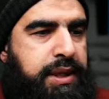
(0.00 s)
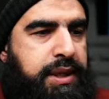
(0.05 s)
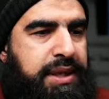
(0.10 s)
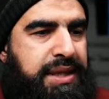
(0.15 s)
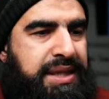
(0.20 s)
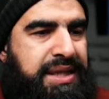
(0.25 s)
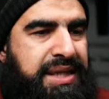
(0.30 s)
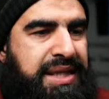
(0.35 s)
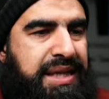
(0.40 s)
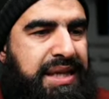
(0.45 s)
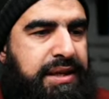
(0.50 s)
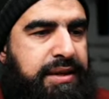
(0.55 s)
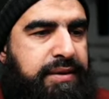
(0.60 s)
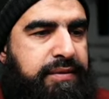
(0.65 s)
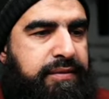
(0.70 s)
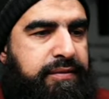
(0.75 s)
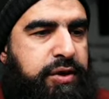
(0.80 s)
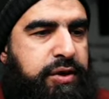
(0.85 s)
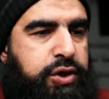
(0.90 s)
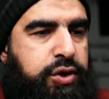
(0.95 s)
Seeking,
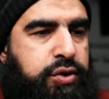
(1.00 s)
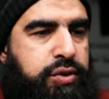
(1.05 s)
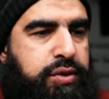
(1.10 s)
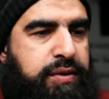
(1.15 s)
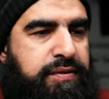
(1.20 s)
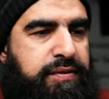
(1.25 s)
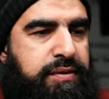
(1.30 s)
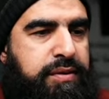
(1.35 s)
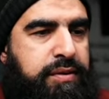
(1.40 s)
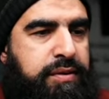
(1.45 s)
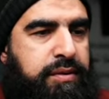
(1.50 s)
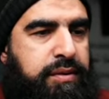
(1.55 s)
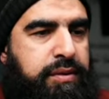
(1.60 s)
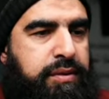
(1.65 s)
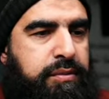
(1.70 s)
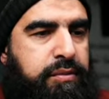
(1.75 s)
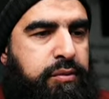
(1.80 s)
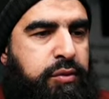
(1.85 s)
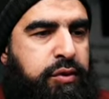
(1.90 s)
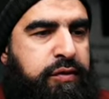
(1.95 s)
virtues of
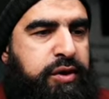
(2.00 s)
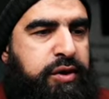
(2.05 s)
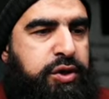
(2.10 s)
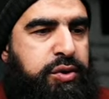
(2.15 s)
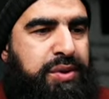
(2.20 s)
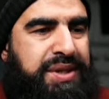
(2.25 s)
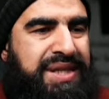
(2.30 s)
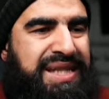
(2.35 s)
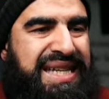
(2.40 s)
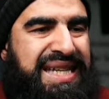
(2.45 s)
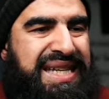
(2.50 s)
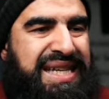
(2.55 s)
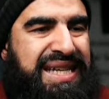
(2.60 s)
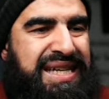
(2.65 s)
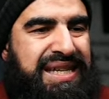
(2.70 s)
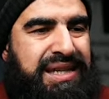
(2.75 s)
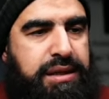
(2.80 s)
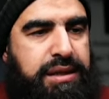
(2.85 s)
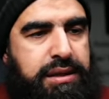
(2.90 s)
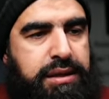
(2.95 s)
more virtuous
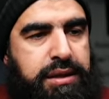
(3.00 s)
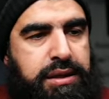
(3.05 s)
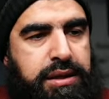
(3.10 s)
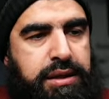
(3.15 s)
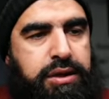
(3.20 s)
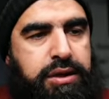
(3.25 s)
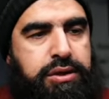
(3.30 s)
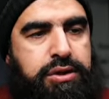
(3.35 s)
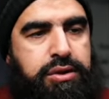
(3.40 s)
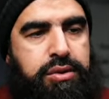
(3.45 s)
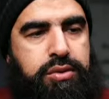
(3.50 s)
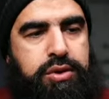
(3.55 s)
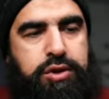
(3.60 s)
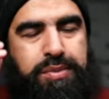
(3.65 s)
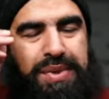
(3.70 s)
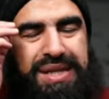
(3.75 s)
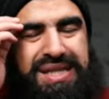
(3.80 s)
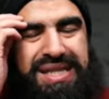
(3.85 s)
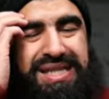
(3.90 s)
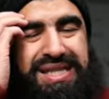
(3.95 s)
seeking. So, what do you
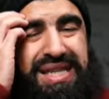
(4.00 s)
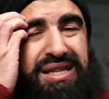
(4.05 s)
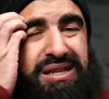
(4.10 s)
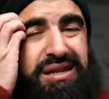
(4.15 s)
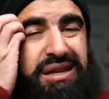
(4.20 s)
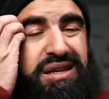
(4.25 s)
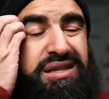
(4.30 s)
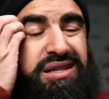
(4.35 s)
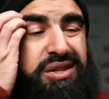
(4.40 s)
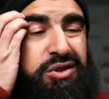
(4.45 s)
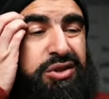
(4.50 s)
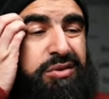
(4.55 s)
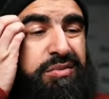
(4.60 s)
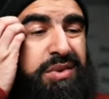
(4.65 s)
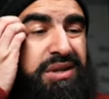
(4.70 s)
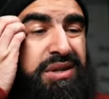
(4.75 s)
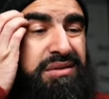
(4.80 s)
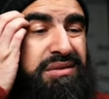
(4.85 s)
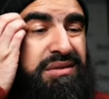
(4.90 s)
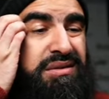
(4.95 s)
mean by seeking knowledge? Are you talking
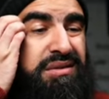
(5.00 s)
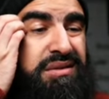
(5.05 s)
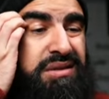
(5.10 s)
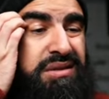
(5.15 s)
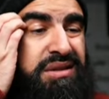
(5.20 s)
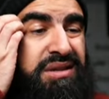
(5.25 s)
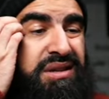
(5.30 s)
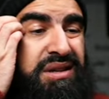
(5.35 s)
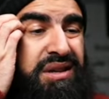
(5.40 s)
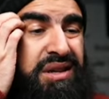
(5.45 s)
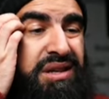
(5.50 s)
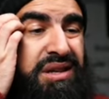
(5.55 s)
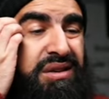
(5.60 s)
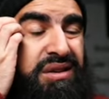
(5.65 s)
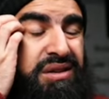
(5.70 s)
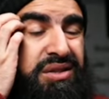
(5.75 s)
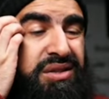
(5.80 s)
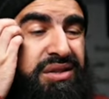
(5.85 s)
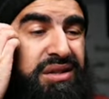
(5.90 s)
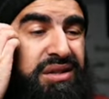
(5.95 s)
about learning
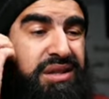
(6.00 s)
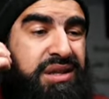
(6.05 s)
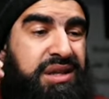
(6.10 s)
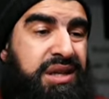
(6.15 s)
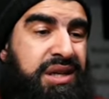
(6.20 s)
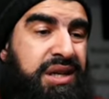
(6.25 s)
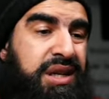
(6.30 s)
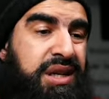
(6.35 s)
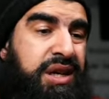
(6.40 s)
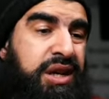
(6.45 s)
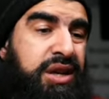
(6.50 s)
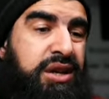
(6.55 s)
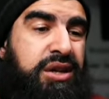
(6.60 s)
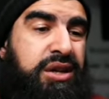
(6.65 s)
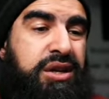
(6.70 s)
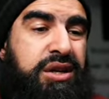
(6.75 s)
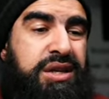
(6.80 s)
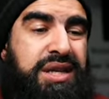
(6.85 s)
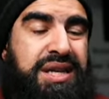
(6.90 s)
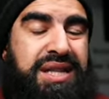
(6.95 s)
knowledge?
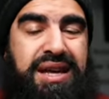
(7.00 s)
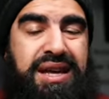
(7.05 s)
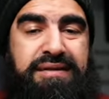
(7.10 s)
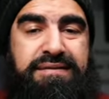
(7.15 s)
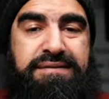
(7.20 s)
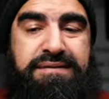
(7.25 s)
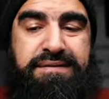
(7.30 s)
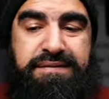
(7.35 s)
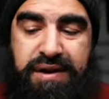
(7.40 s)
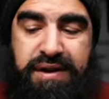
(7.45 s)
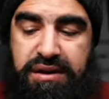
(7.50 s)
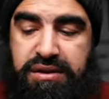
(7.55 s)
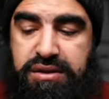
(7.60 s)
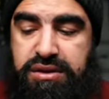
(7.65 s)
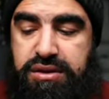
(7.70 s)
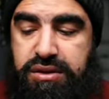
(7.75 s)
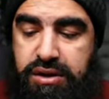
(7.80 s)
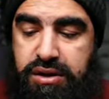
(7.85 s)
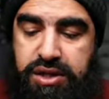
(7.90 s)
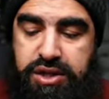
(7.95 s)
learning that fard
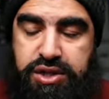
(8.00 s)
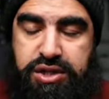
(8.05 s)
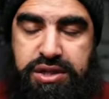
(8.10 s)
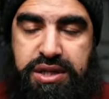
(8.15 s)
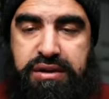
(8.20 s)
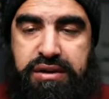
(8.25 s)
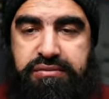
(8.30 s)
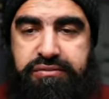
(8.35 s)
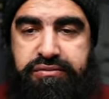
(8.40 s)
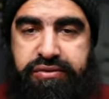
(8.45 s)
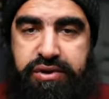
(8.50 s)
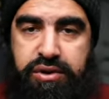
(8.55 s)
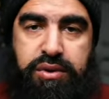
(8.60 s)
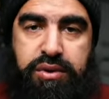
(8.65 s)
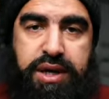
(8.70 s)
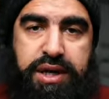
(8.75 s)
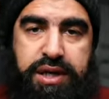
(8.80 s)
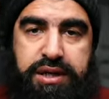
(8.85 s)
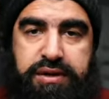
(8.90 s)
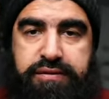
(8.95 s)
knowledge that
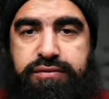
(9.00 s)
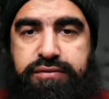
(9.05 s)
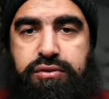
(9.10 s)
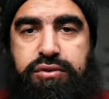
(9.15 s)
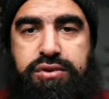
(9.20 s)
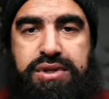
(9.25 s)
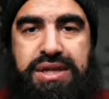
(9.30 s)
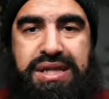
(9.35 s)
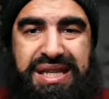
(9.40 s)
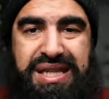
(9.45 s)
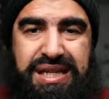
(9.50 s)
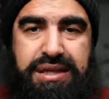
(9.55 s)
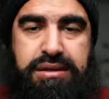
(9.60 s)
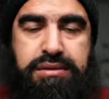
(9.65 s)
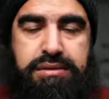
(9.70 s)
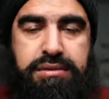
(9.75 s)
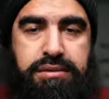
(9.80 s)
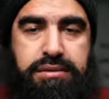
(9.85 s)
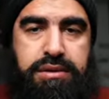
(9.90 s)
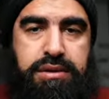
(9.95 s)
required for the deen
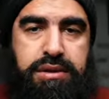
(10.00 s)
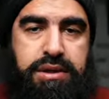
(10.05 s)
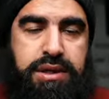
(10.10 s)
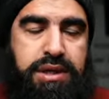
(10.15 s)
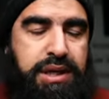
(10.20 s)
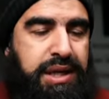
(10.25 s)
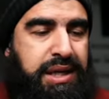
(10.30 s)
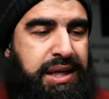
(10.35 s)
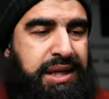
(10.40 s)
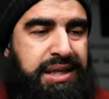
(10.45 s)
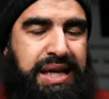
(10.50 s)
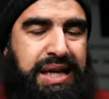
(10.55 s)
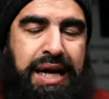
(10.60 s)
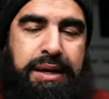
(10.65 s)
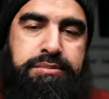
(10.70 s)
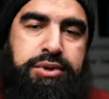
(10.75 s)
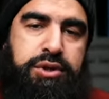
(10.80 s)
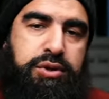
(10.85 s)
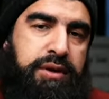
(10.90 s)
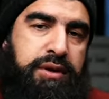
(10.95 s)
is
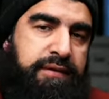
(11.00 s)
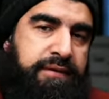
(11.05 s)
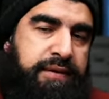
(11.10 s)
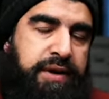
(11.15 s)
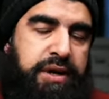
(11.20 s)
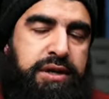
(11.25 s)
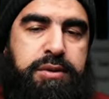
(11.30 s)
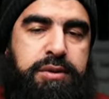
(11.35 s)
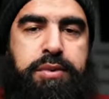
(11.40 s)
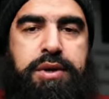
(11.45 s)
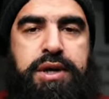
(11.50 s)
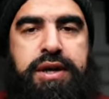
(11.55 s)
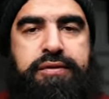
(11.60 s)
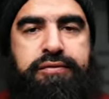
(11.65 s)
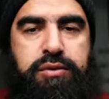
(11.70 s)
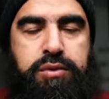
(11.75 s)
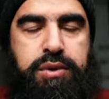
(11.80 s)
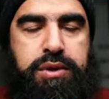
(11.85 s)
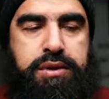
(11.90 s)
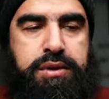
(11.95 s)
absolutely fard upon
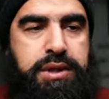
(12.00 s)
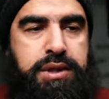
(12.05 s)
everyone.